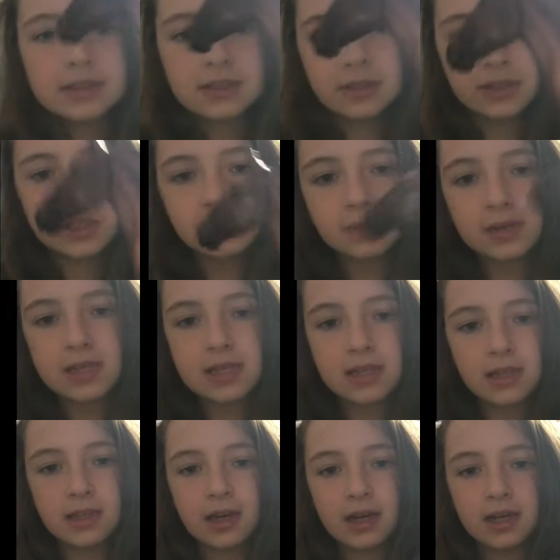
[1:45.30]
So this was
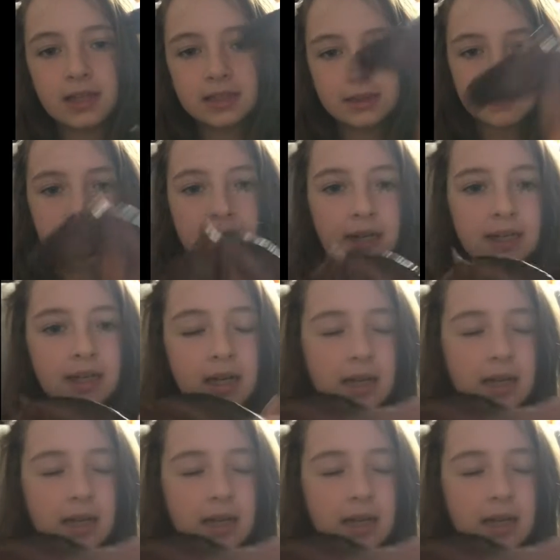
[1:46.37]
the surprise.